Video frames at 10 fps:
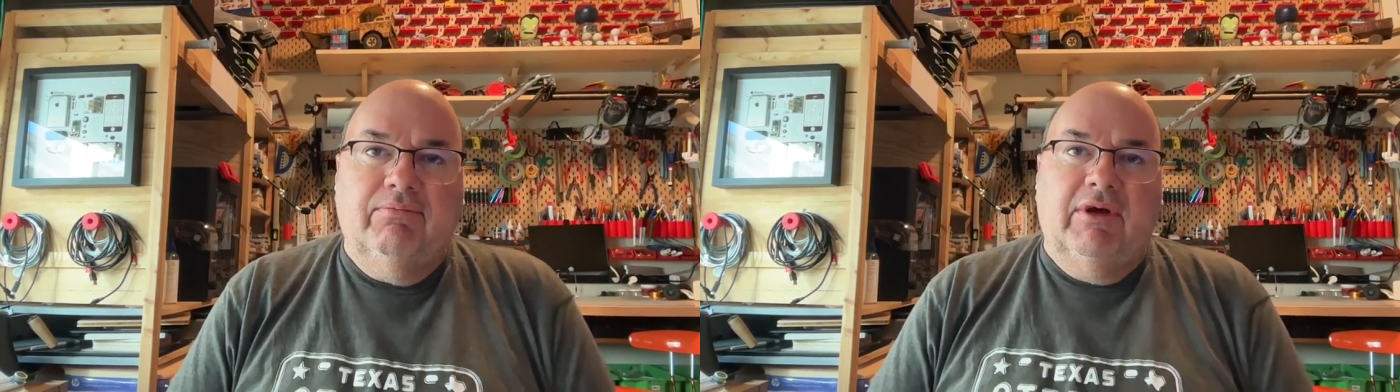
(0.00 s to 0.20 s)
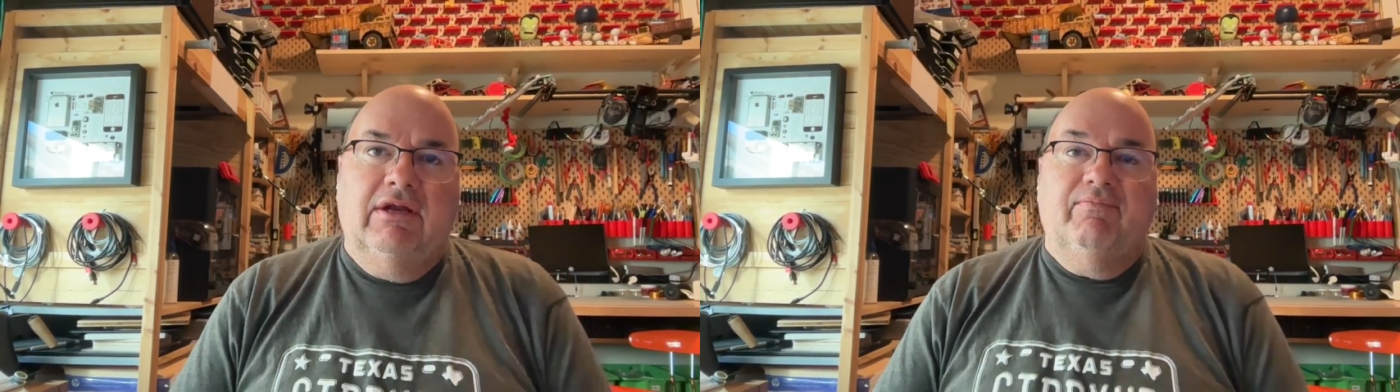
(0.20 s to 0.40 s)

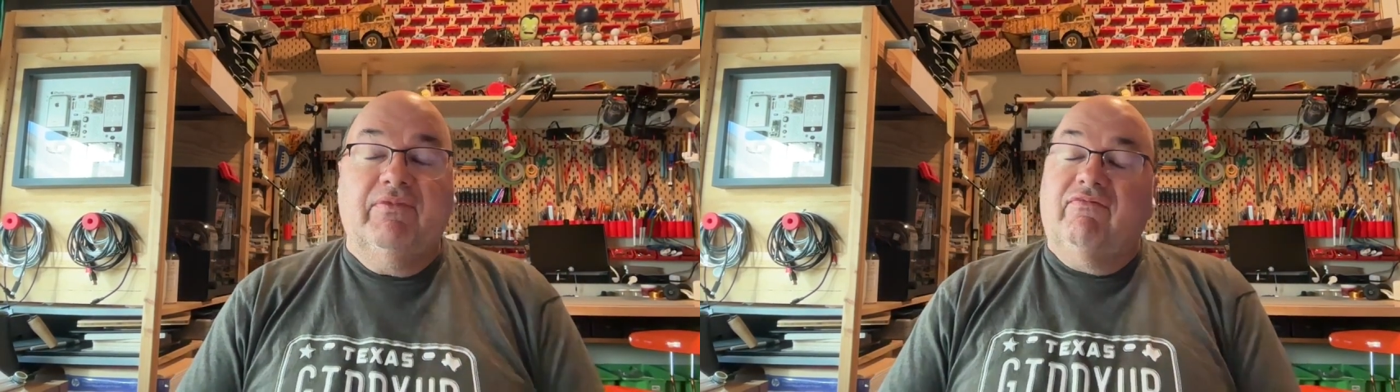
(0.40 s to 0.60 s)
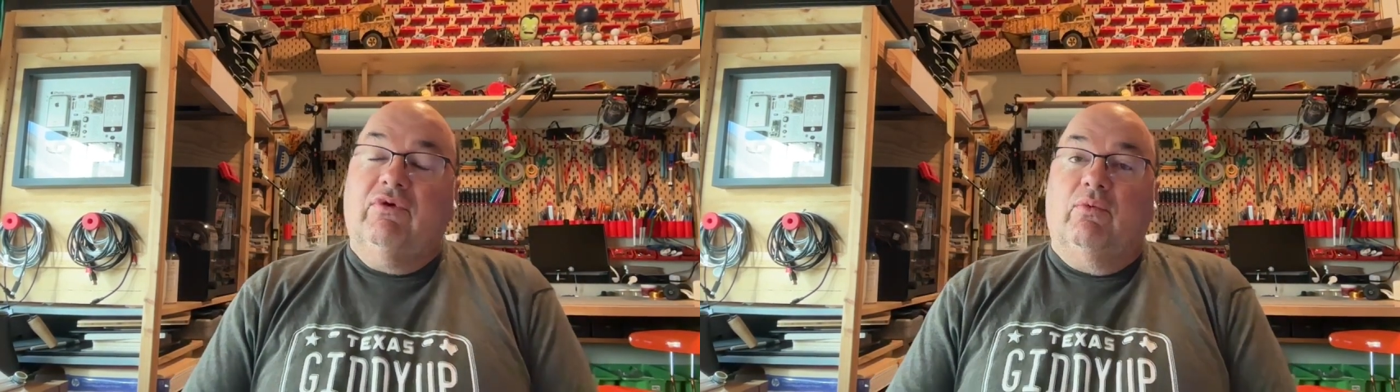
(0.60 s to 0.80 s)
but
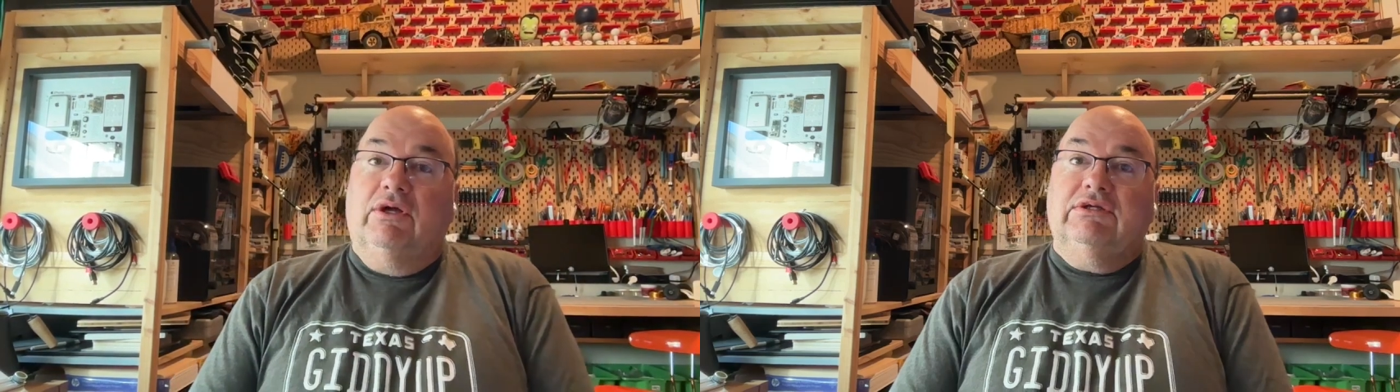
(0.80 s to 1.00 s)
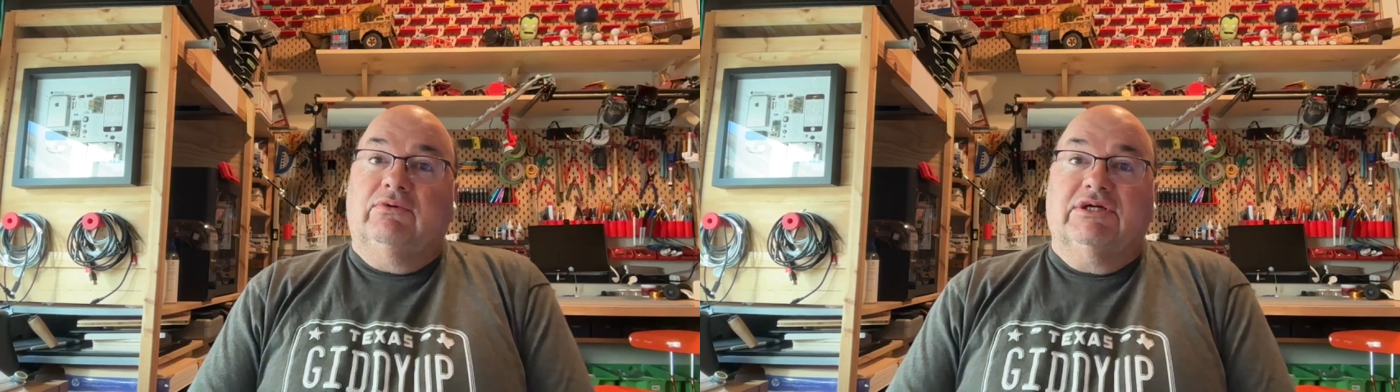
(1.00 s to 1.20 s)
if you want
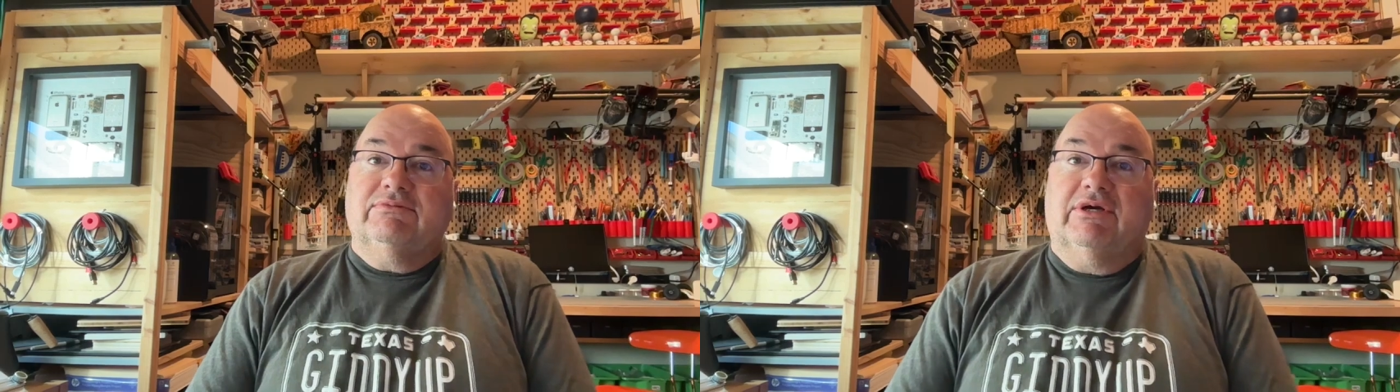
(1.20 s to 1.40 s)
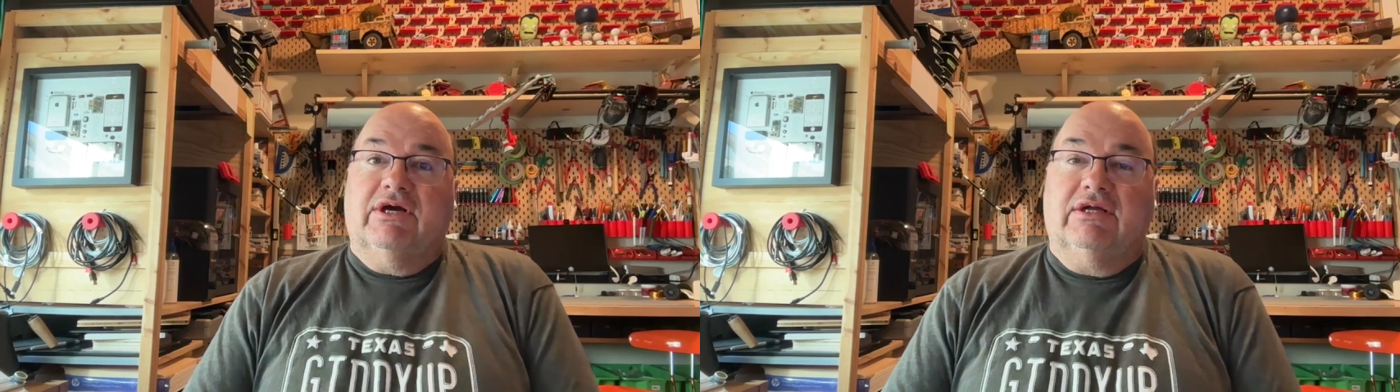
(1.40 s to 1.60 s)
to watch
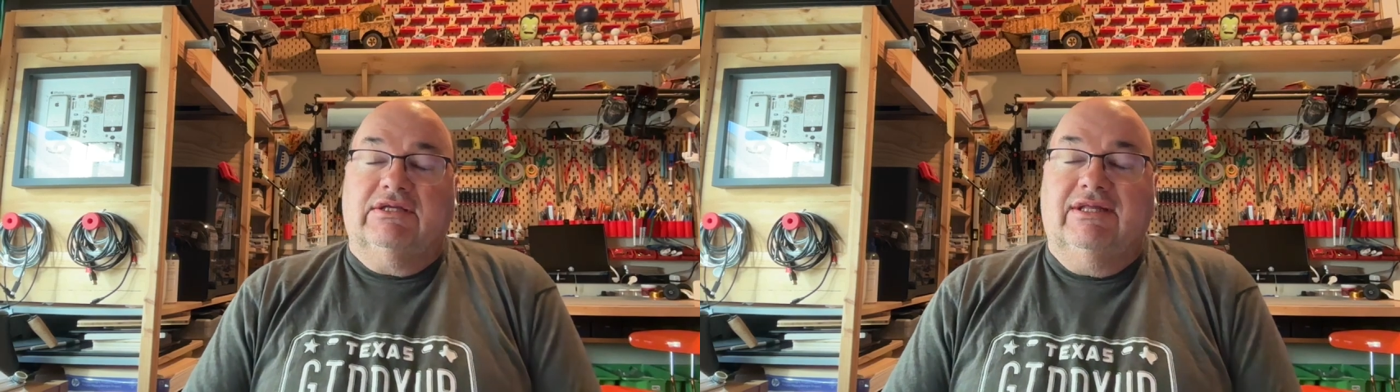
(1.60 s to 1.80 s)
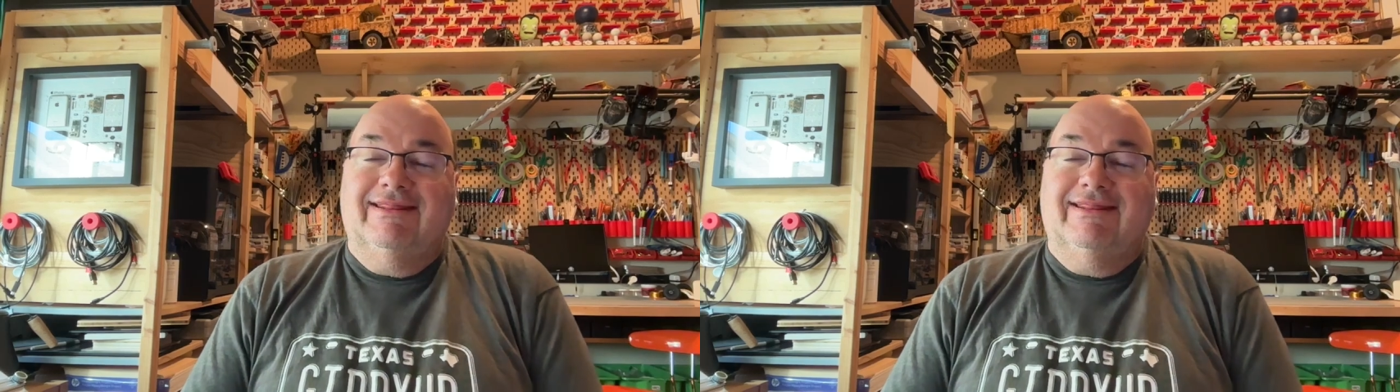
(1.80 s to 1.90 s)
my content,